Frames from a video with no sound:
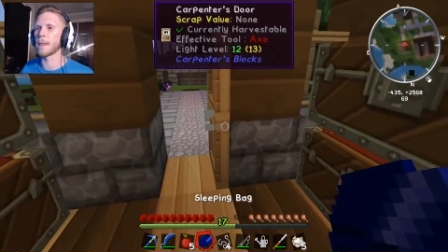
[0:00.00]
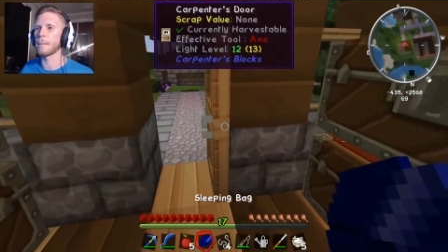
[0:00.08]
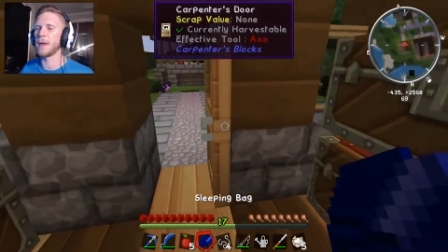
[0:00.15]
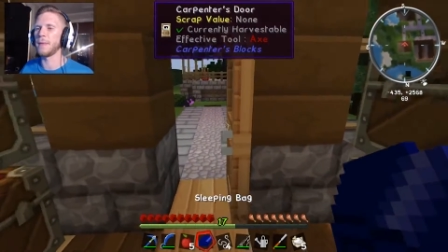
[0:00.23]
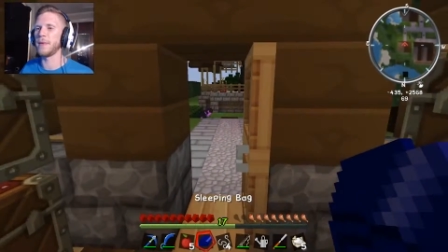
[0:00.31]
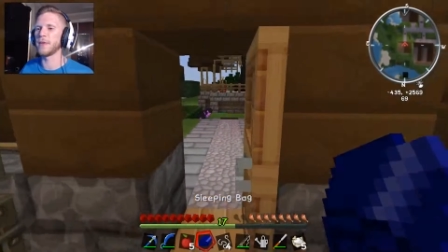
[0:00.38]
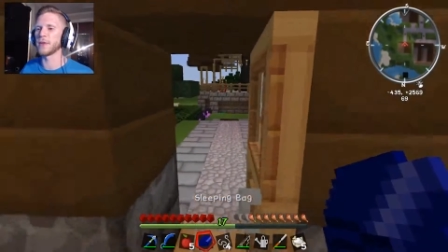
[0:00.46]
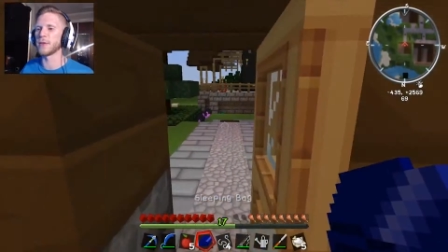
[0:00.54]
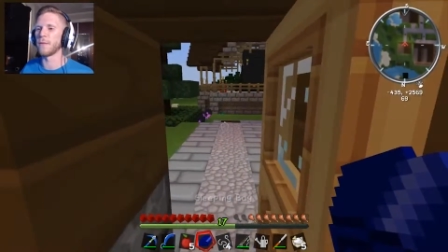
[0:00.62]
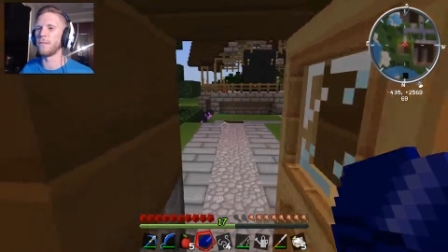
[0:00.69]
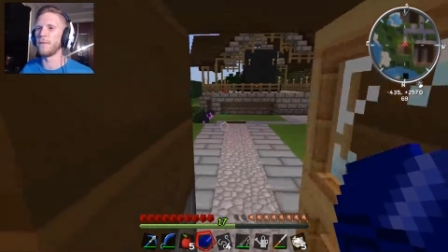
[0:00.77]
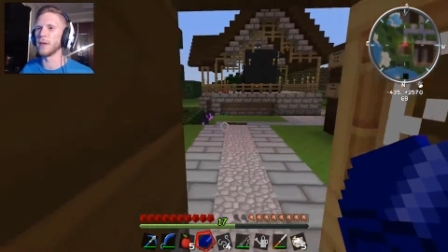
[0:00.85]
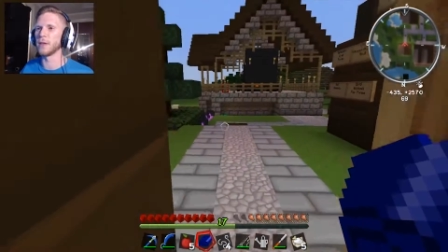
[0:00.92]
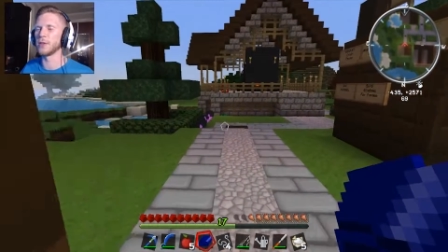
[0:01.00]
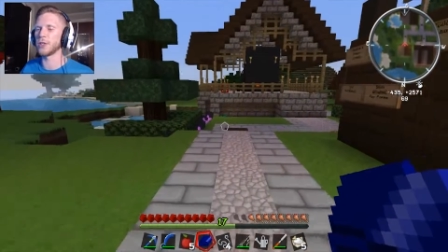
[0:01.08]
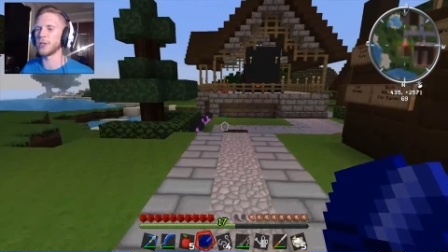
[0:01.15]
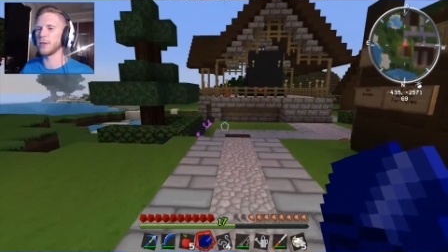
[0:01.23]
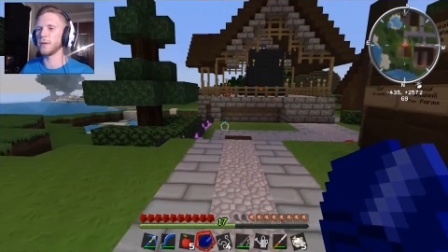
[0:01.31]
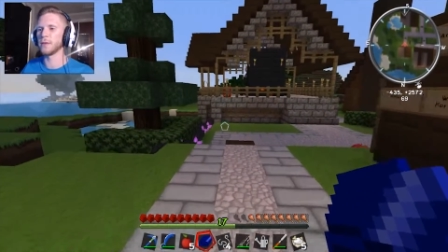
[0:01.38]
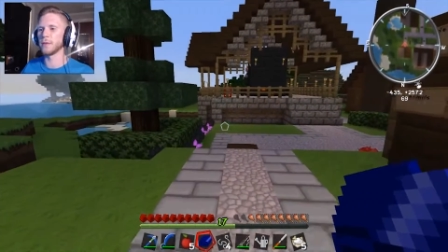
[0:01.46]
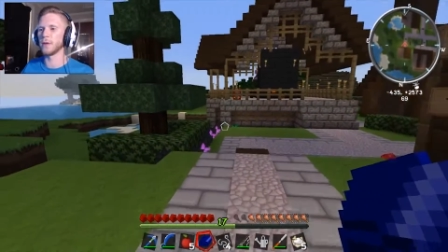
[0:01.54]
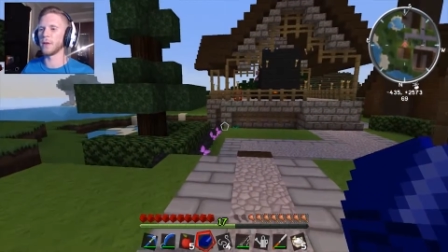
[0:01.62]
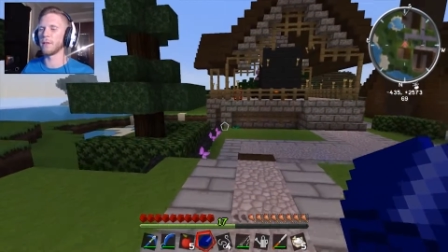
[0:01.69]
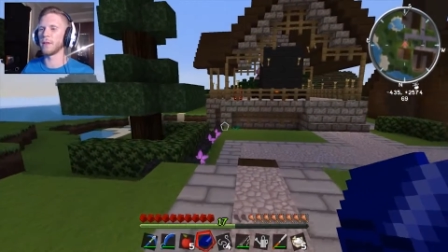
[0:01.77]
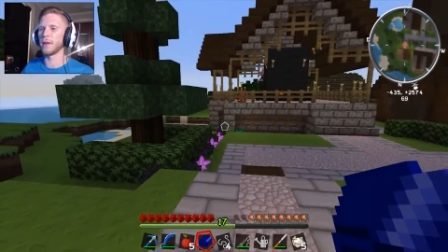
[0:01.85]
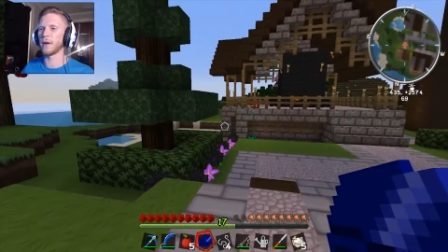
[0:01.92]
Maybe there's a villager
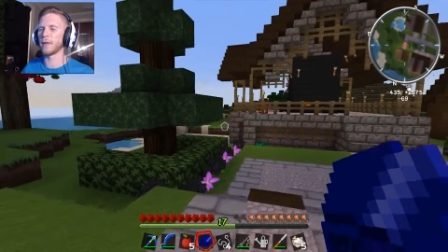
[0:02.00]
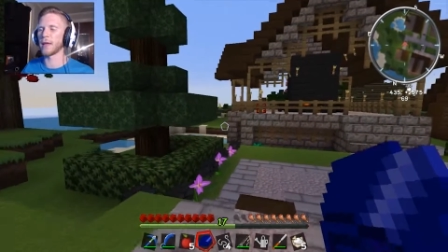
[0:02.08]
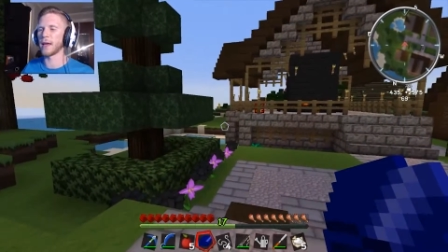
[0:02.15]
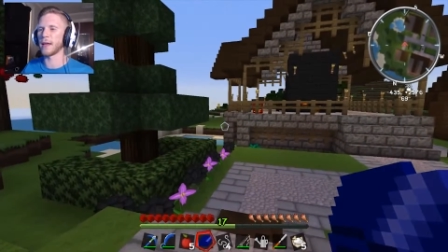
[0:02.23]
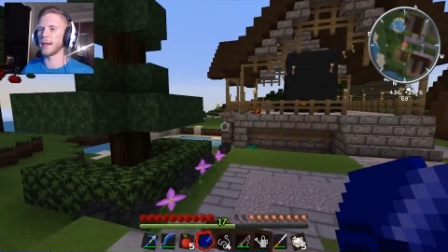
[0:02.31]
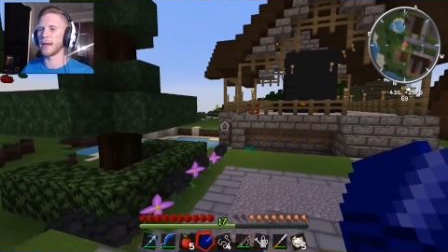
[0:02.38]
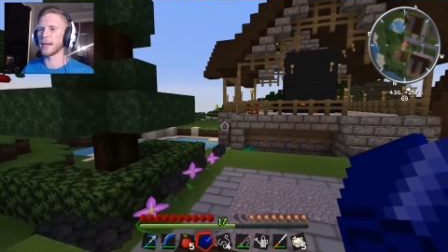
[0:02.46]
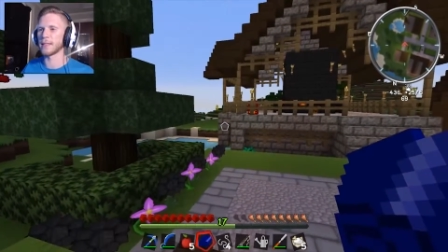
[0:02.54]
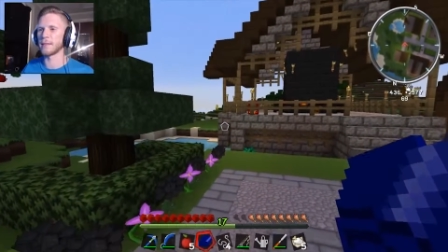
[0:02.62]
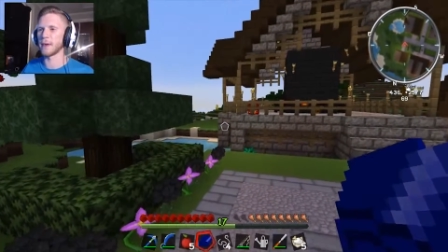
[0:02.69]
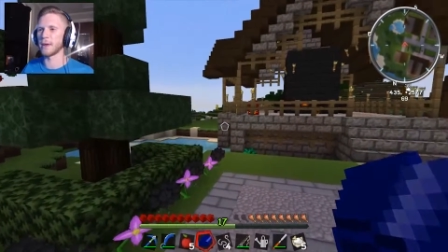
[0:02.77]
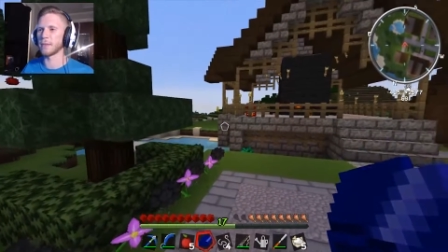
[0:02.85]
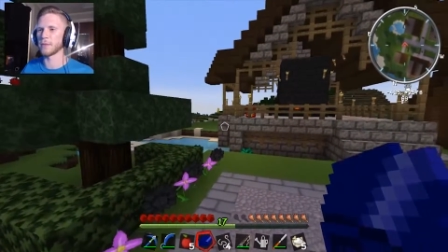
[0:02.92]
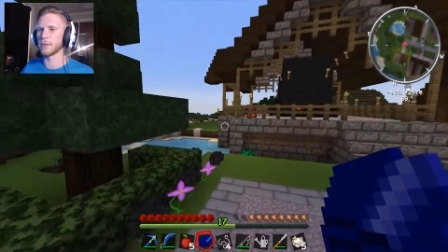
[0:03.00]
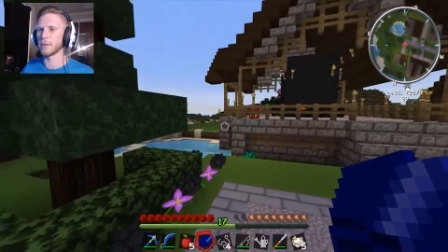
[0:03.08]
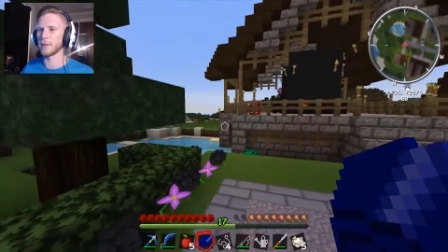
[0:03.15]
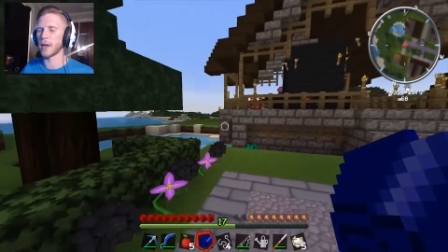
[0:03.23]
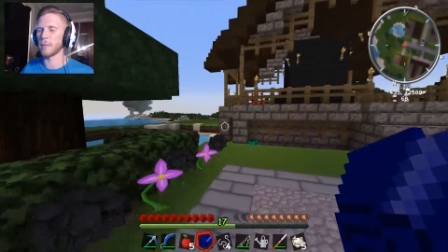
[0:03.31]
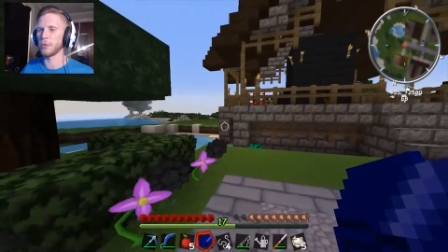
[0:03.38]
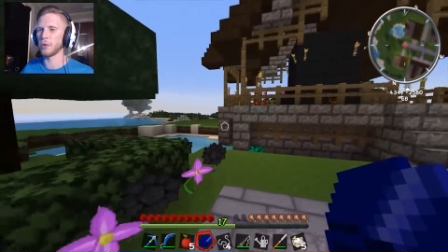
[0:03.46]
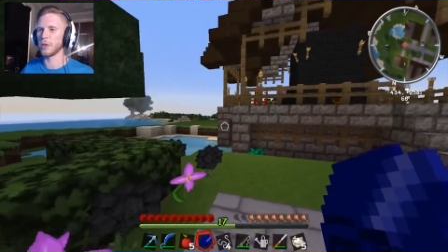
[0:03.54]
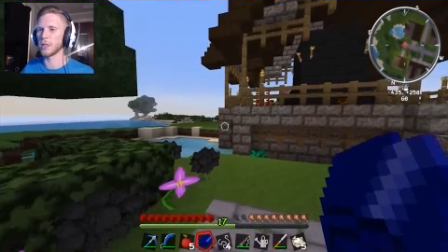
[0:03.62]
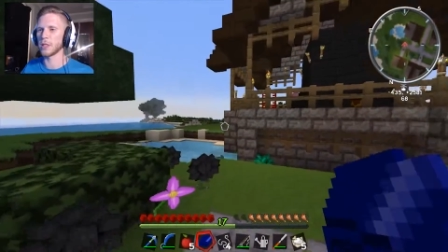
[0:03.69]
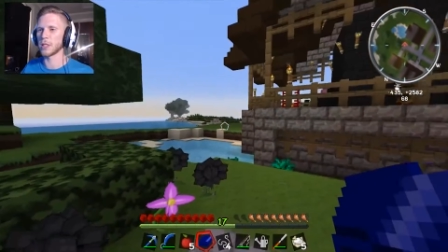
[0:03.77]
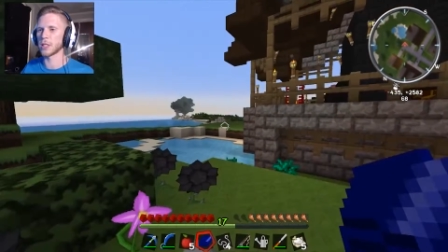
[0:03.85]
over there that has some emerald, emeralds